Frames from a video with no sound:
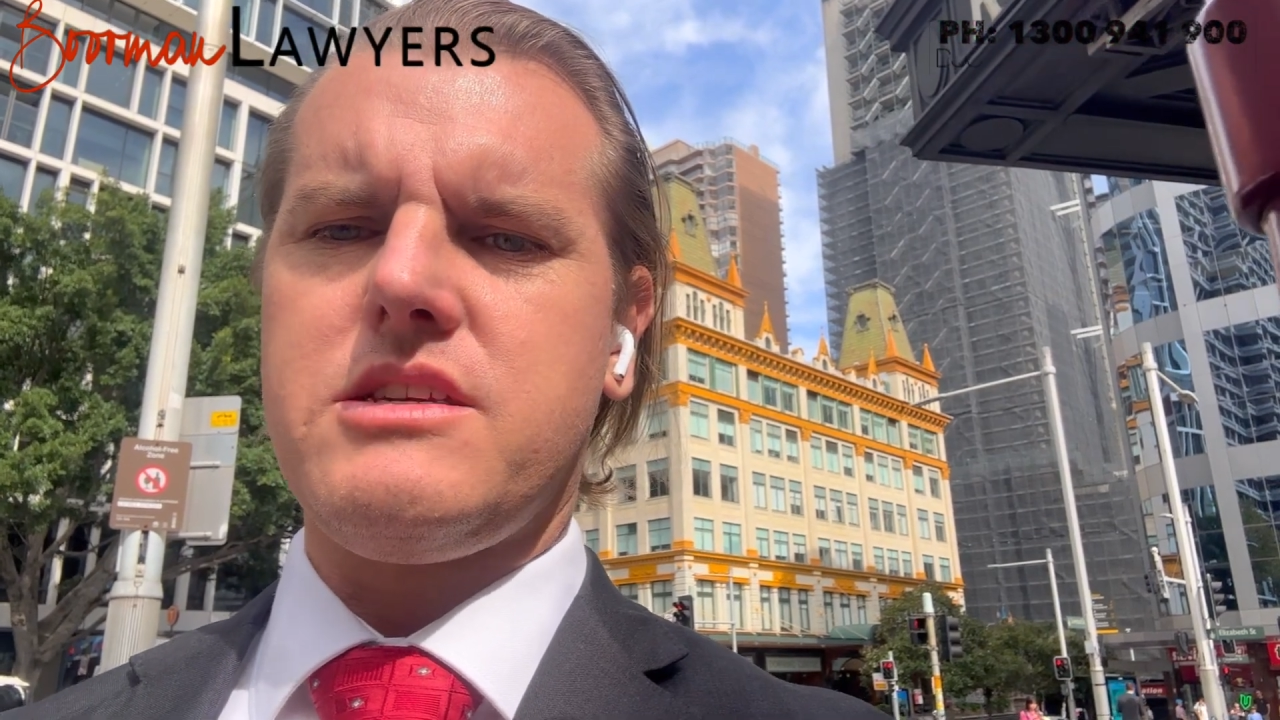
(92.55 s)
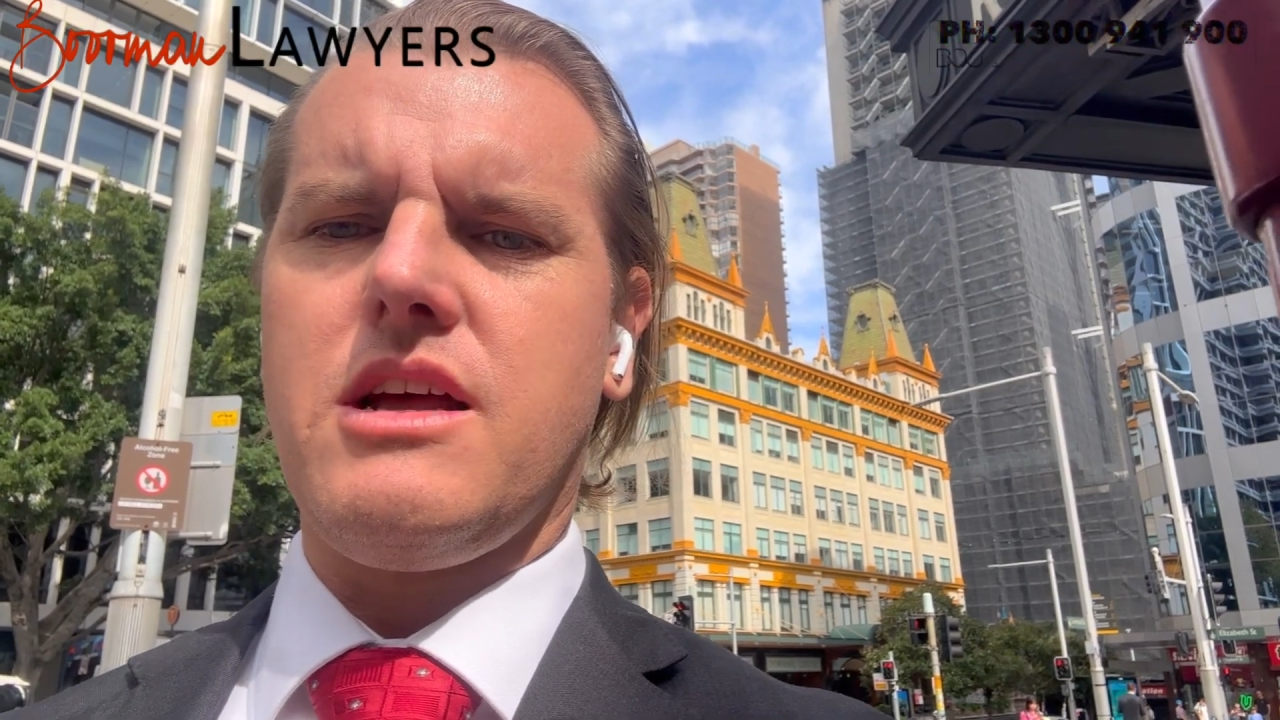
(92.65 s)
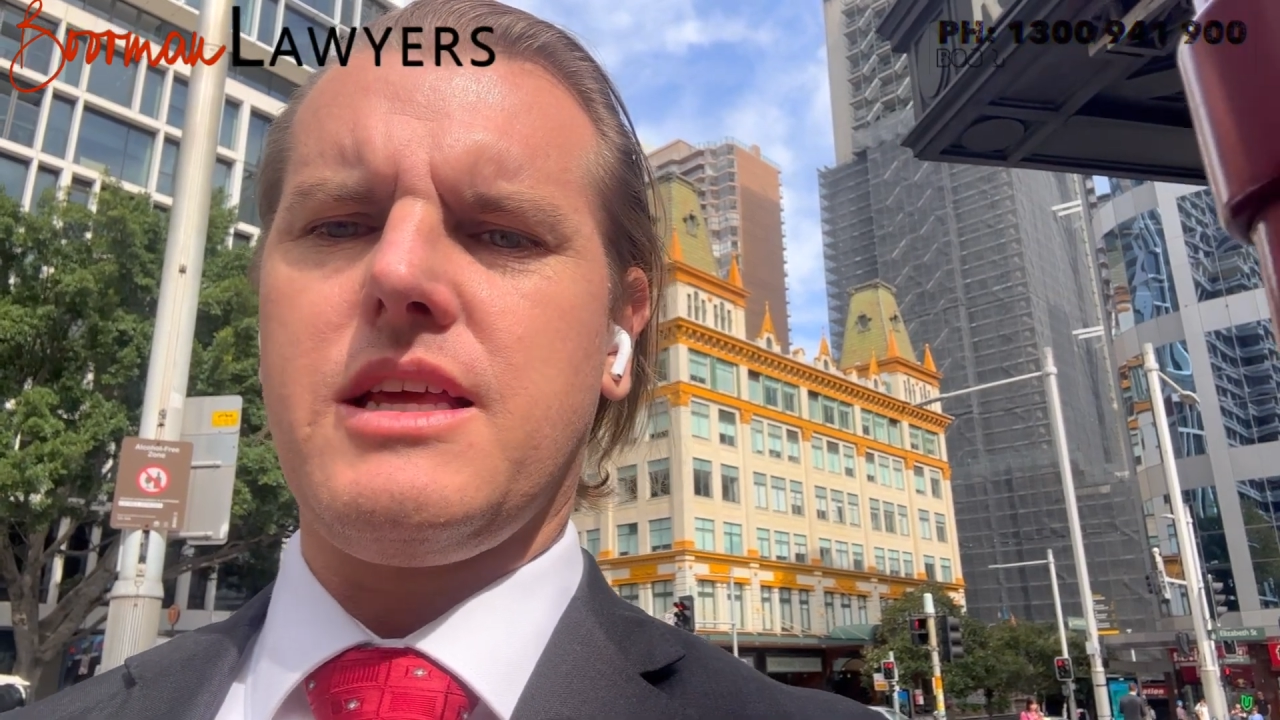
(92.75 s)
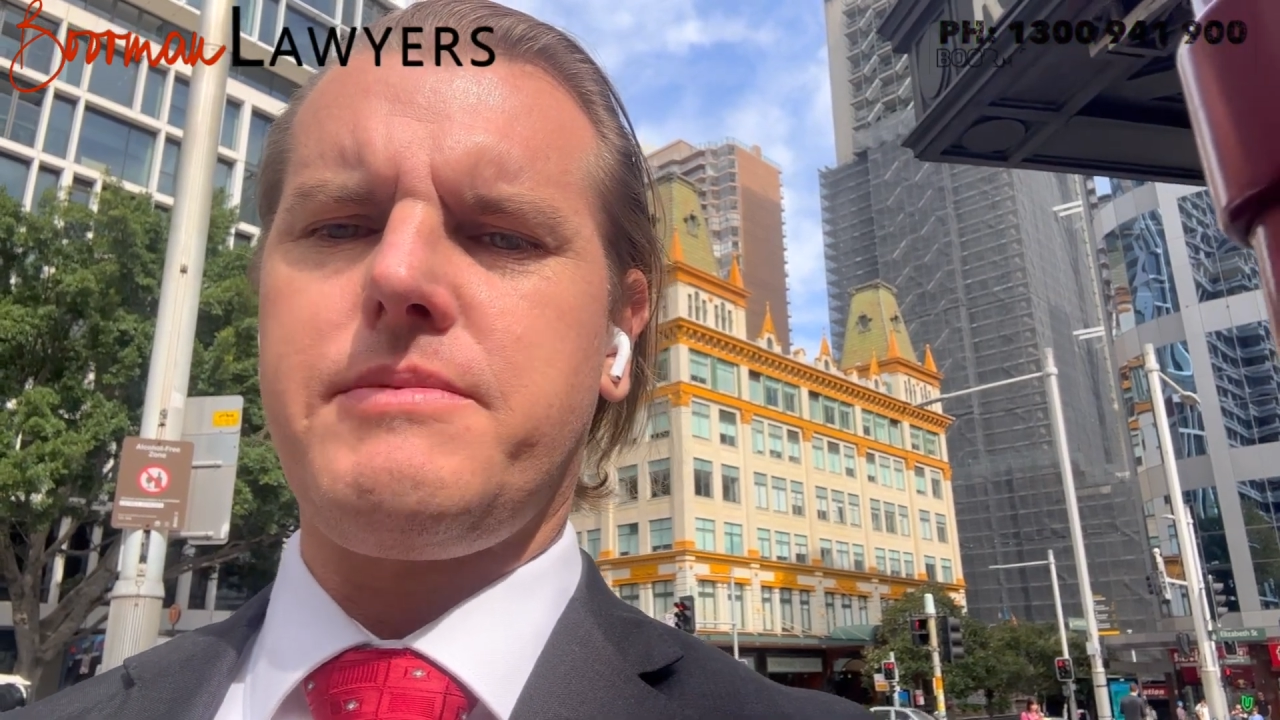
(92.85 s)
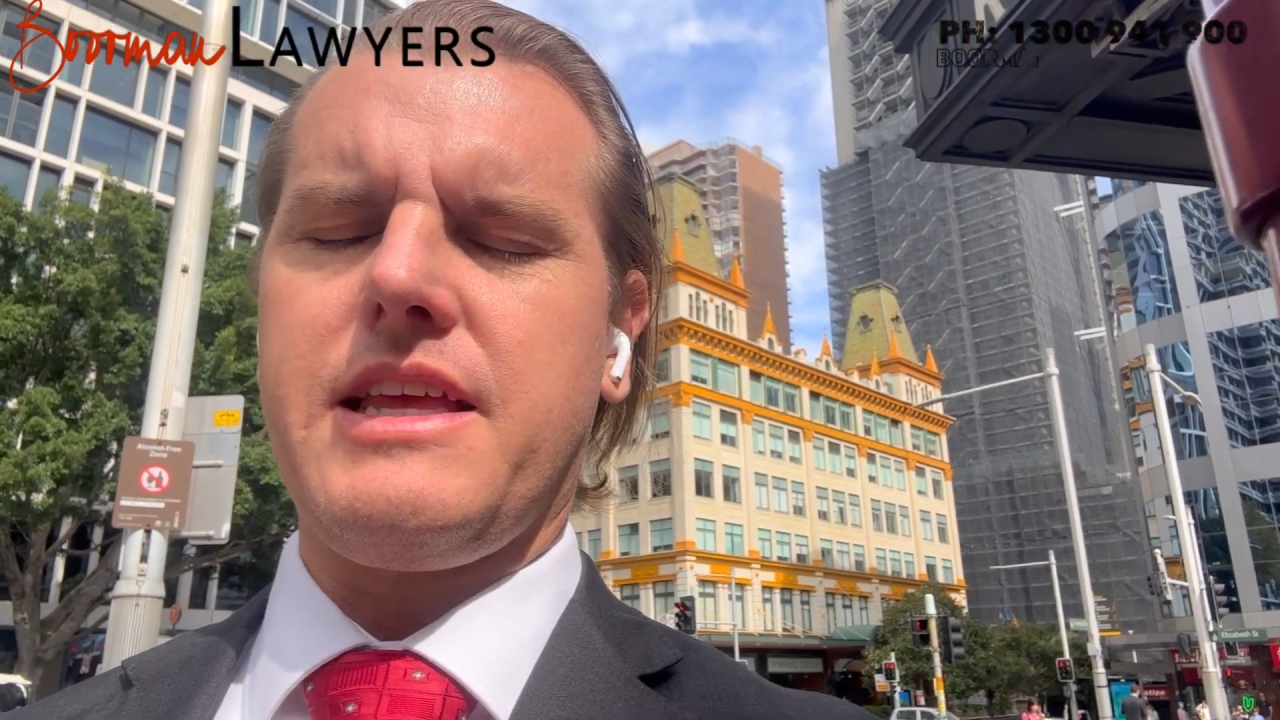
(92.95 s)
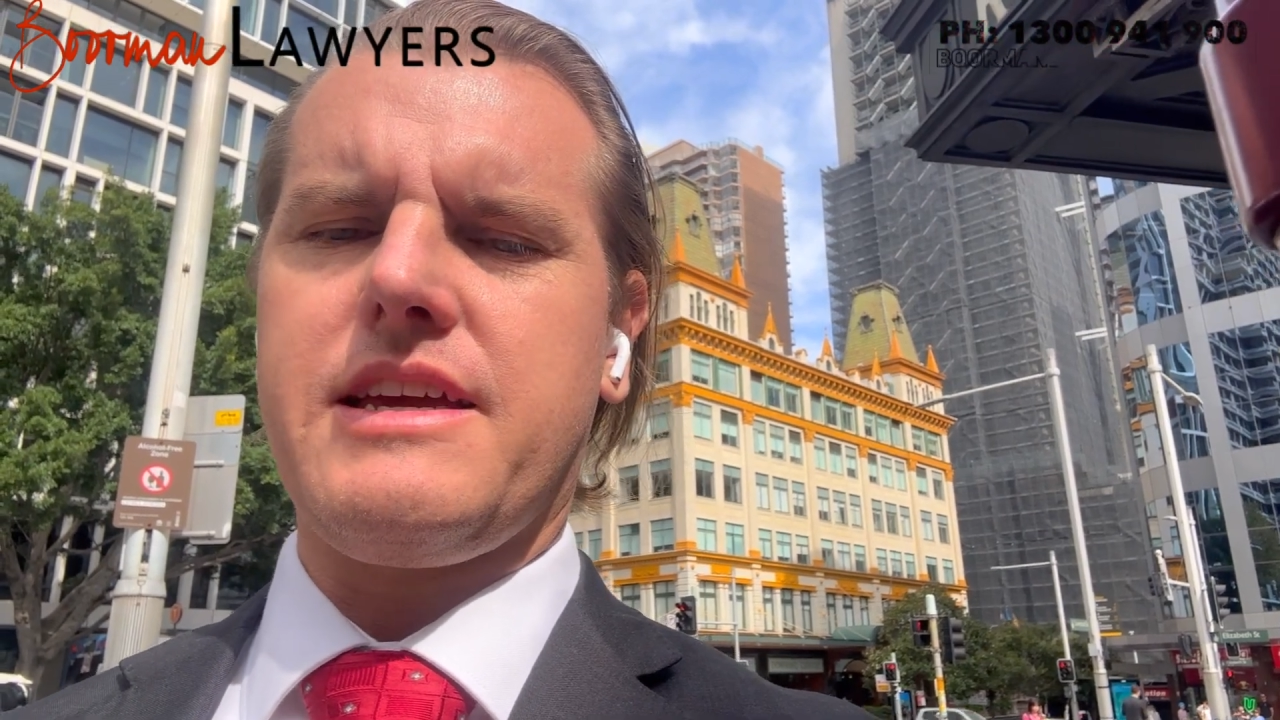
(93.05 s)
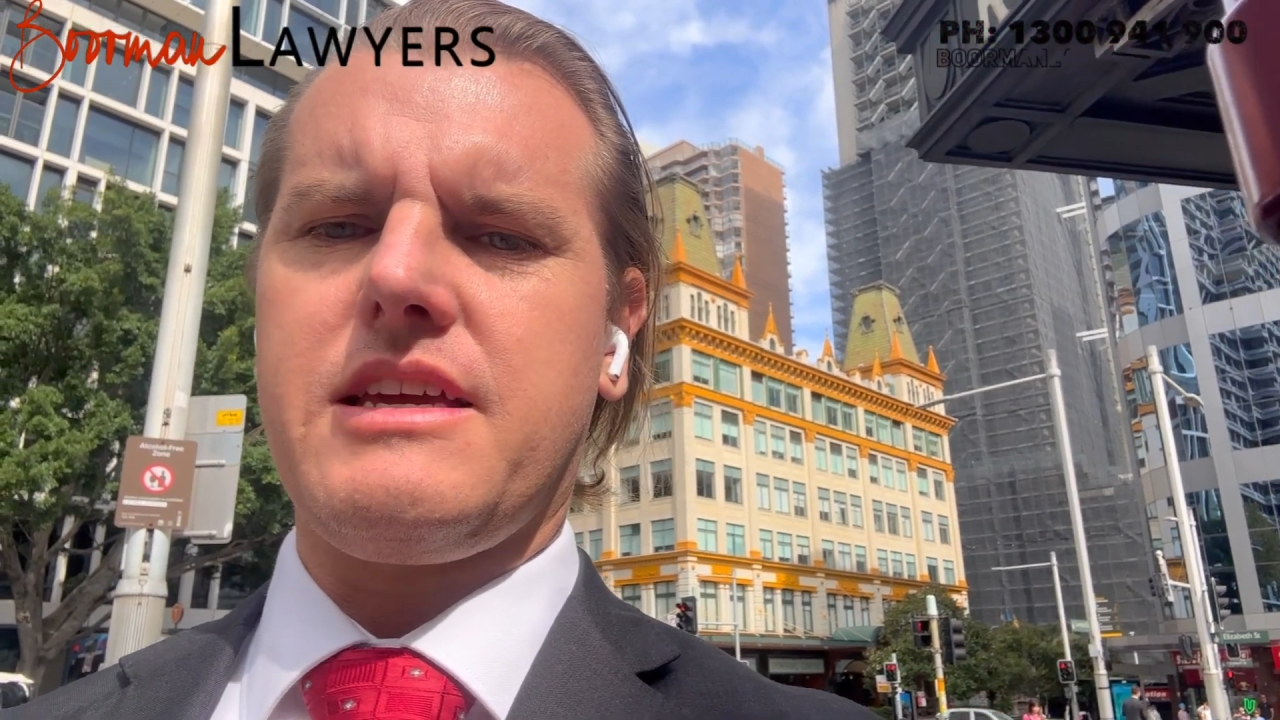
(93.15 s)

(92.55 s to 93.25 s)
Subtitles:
Early plea